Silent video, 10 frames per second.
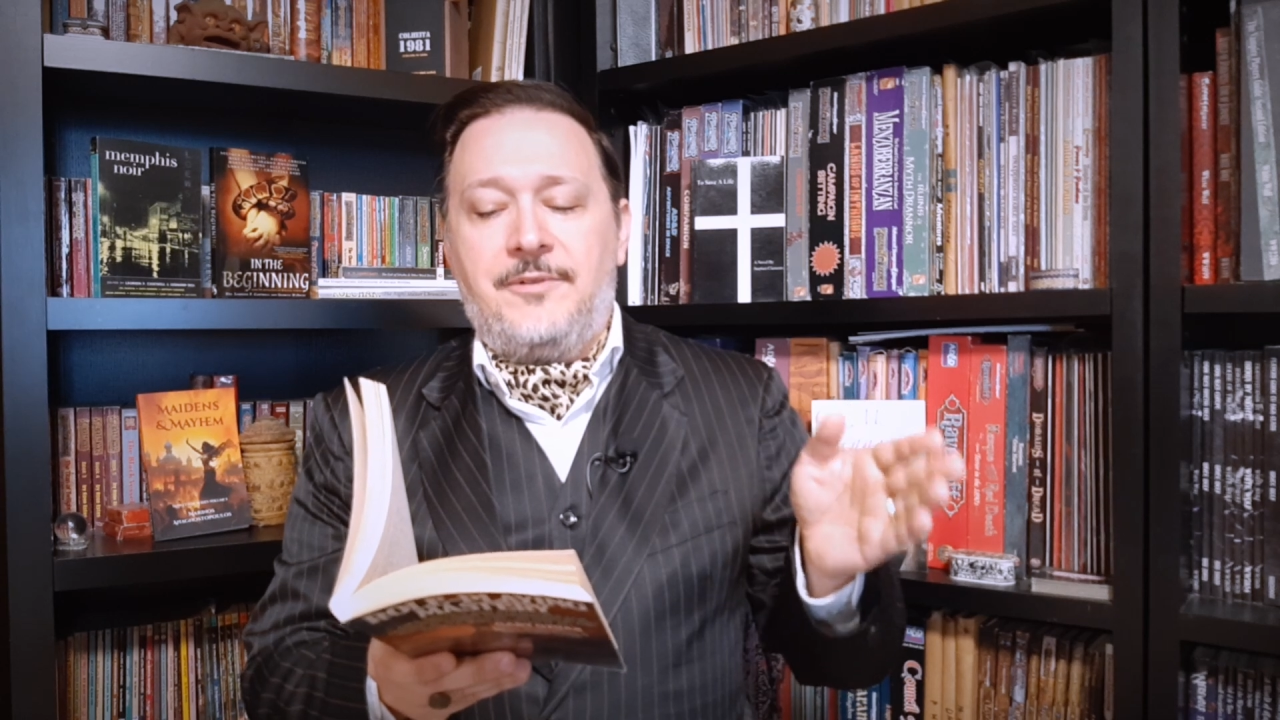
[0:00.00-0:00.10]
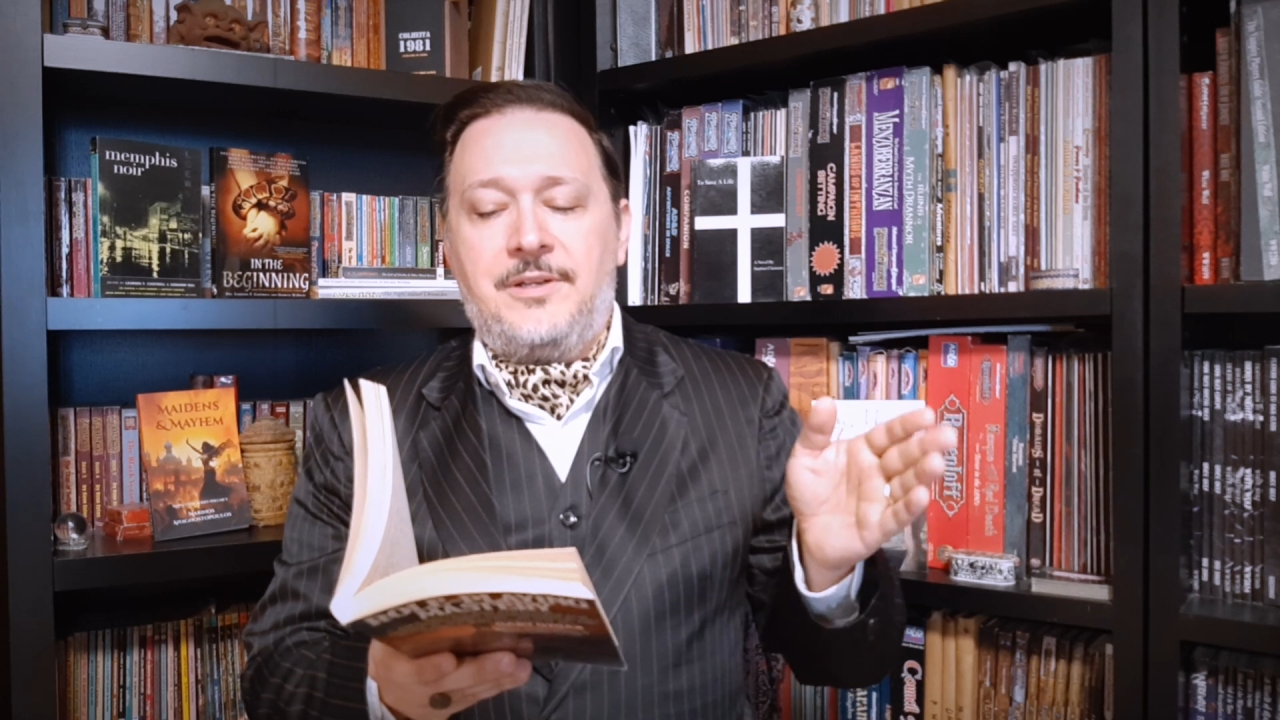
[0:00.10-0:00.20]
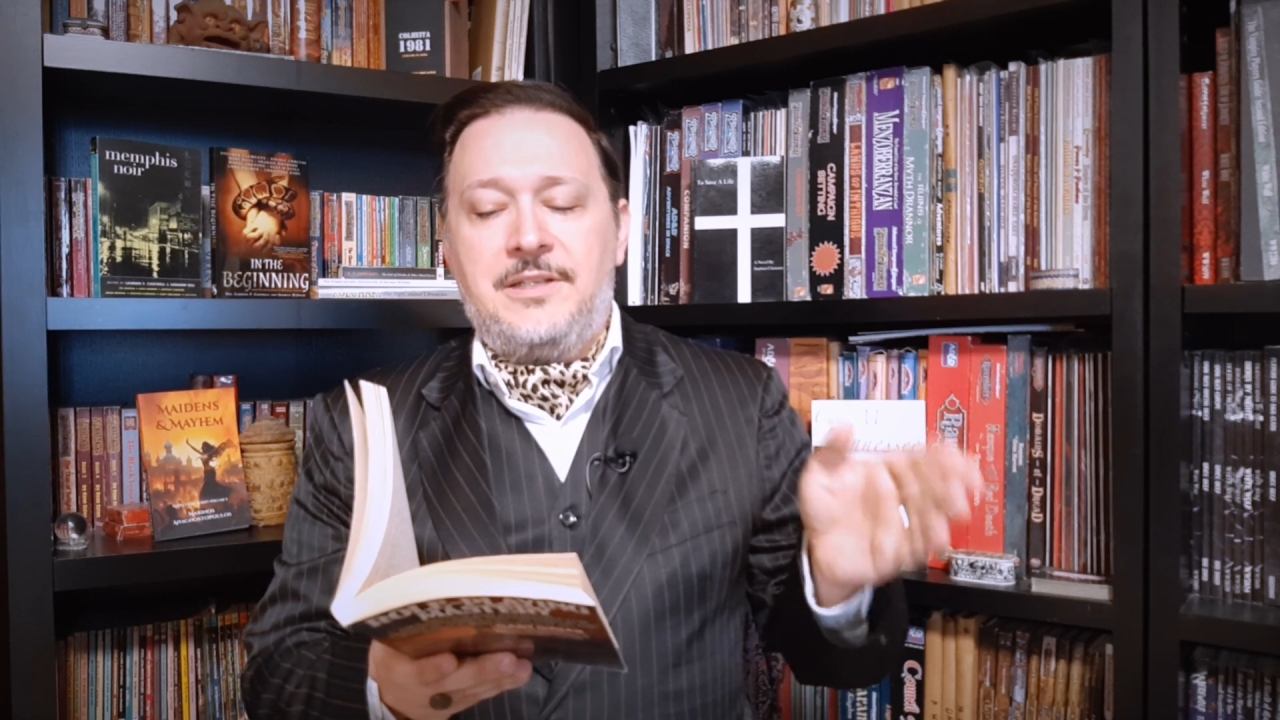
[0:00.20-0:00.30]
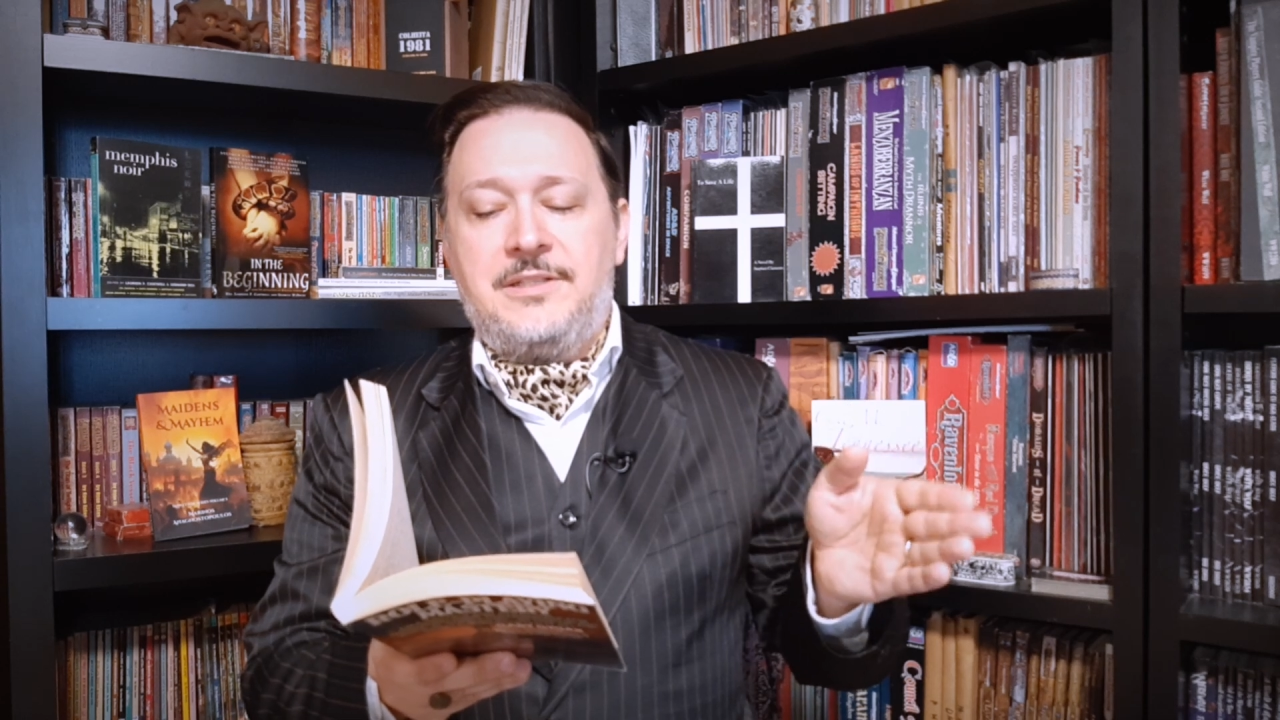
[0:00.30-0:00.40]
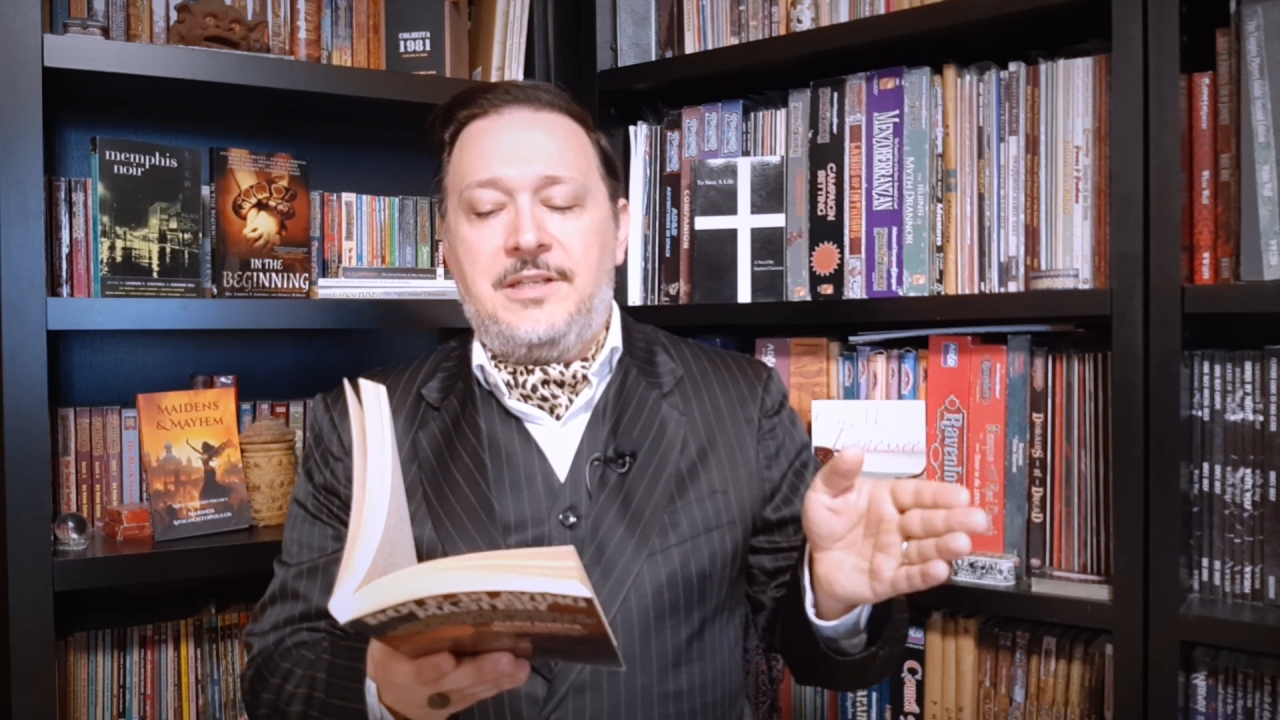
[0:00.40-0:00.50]

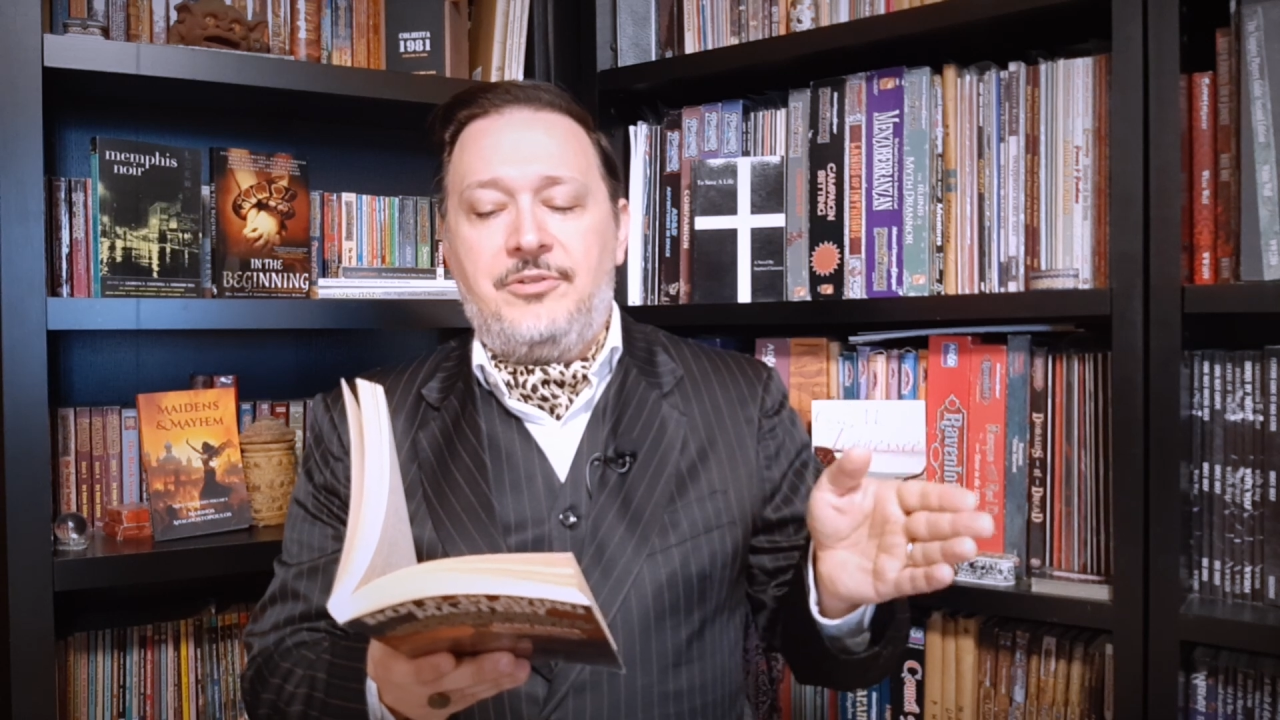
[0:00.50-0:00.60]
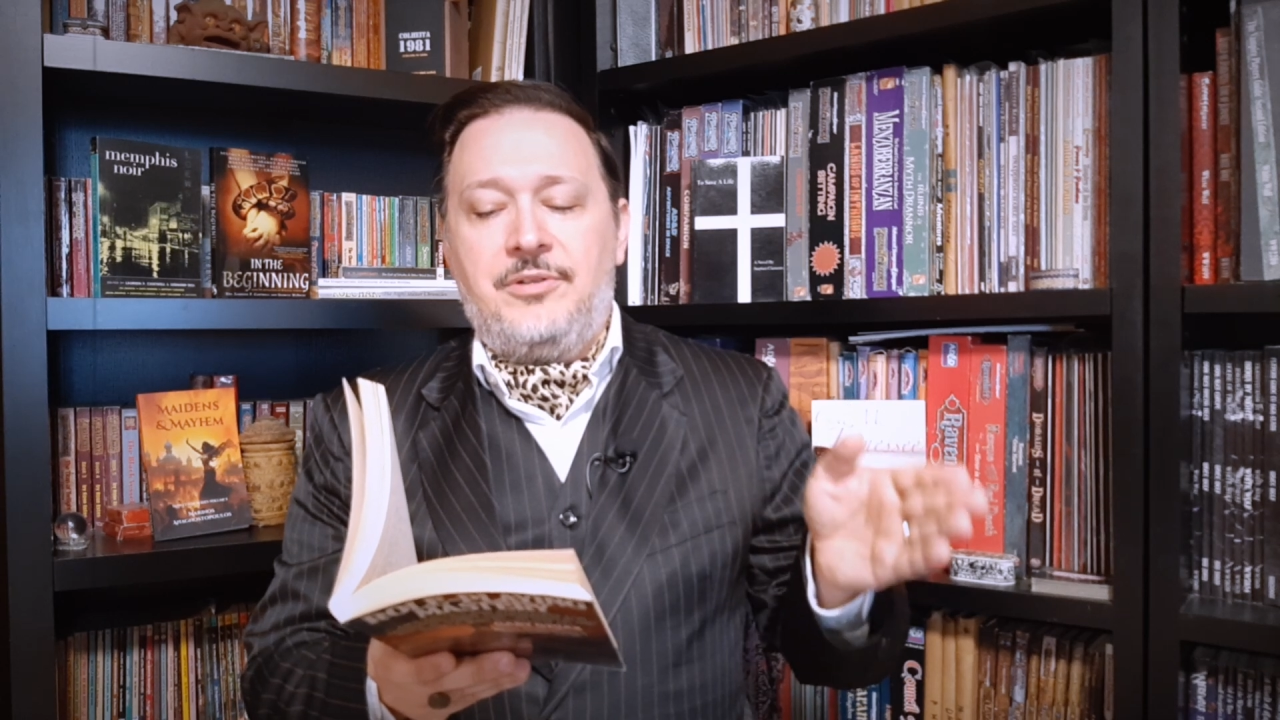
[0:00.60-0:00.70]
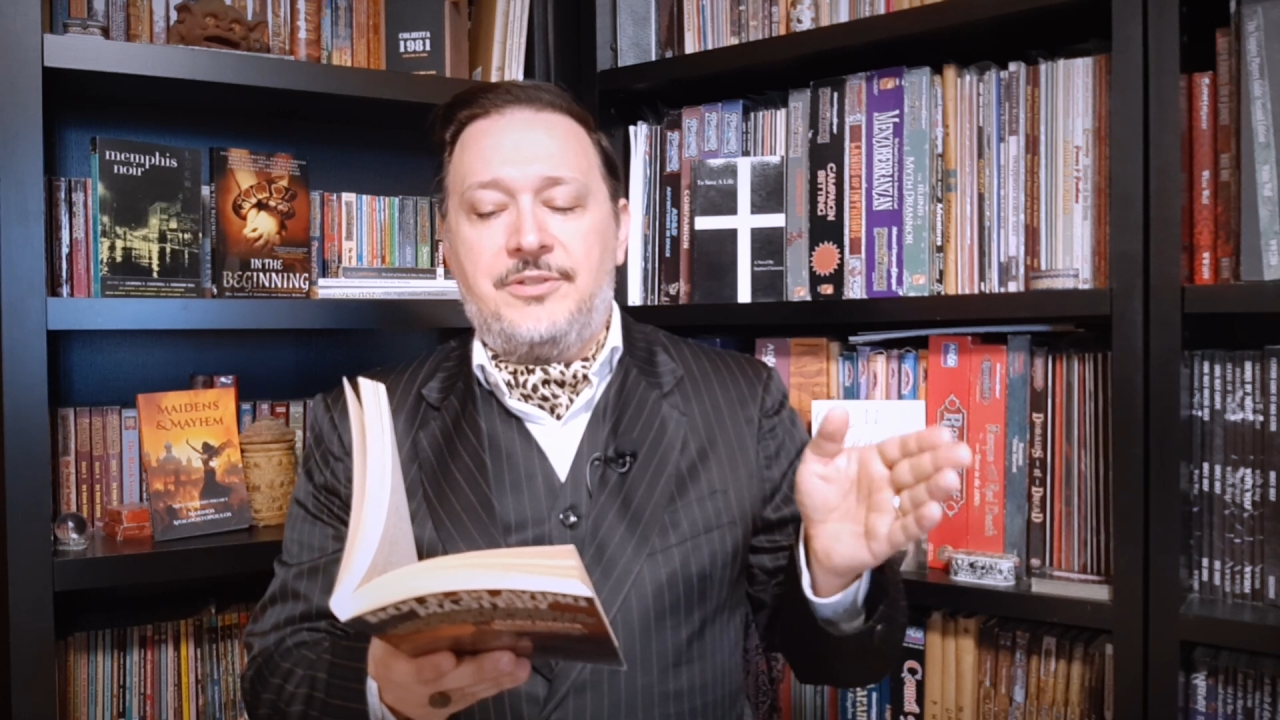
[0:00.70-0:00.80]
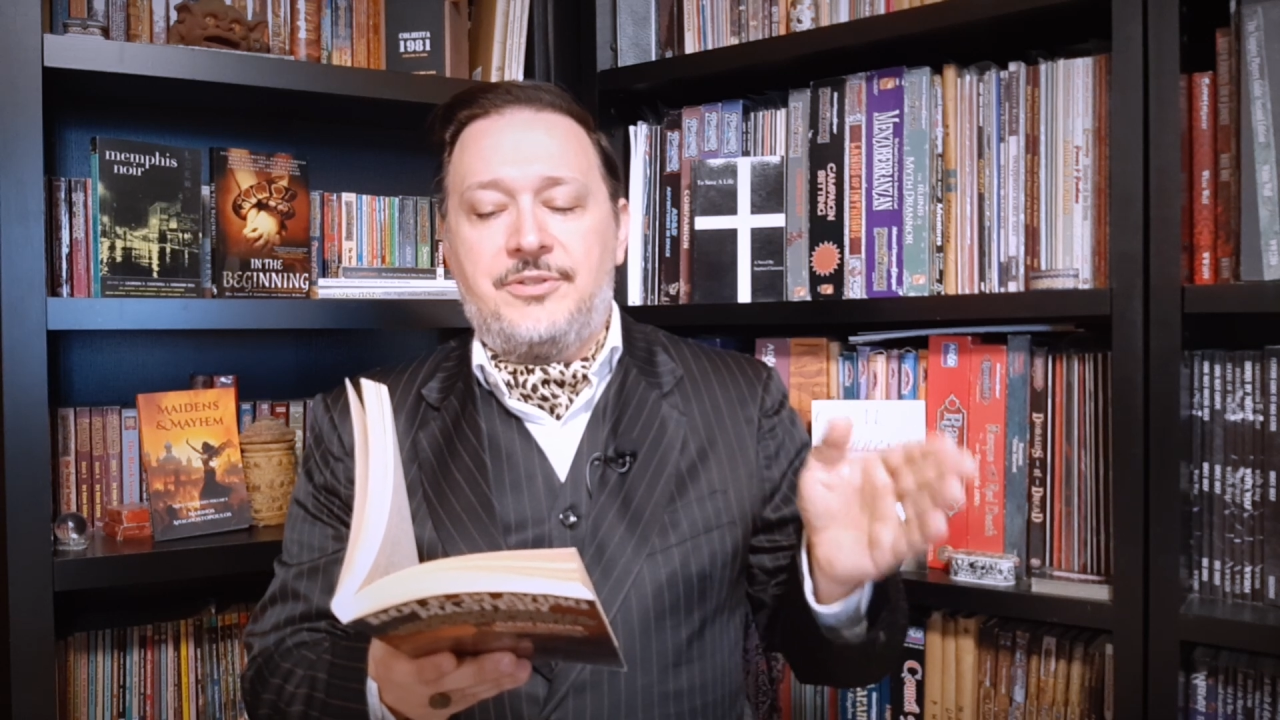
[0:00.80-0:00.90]
for continuing